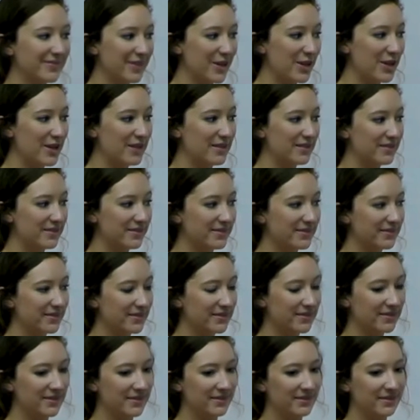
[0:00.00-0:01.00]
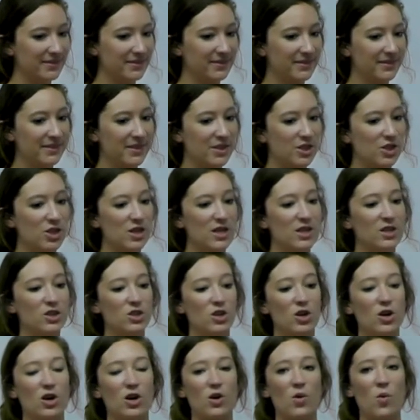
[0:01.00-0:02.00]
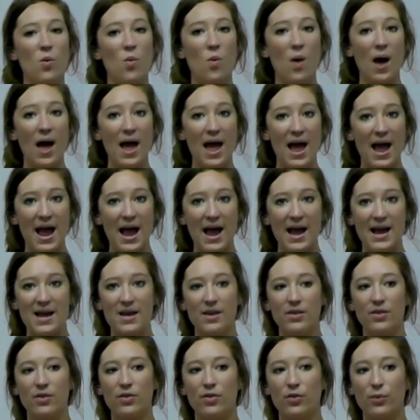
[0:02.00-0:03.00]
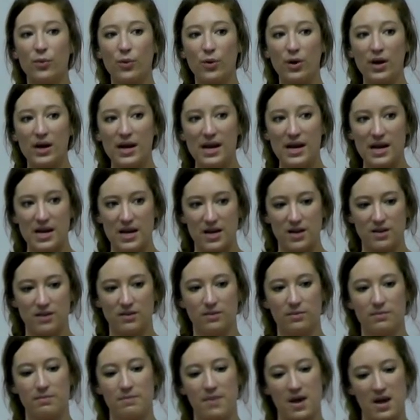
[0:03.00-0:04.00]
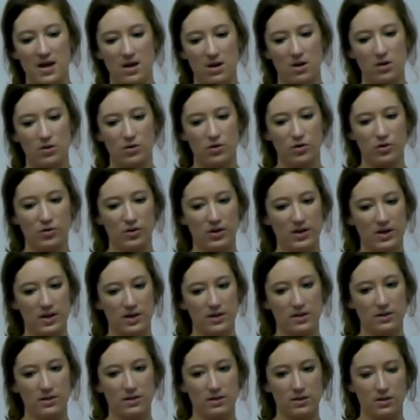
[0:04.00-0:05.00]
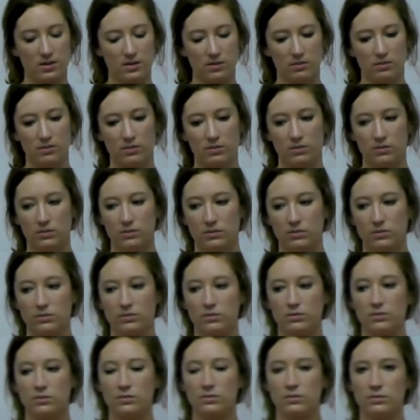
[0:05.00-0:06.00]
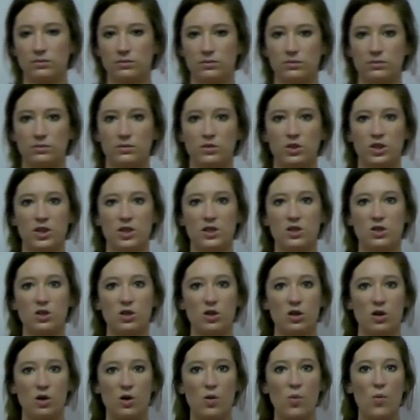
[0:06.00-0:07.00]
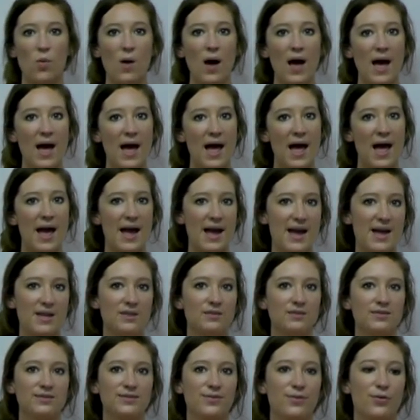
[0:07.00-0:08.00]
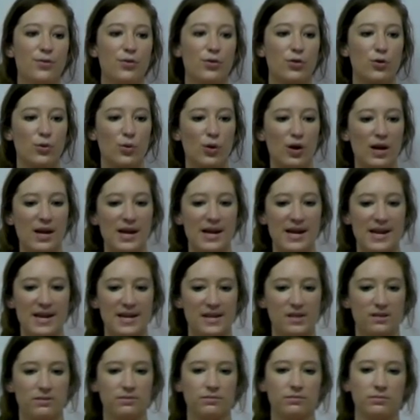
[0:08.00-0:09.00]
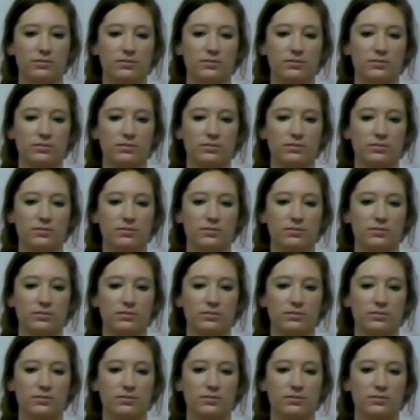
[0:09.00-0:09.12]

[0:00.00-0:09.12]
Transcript: Good. She took away three mango trees. She took away three.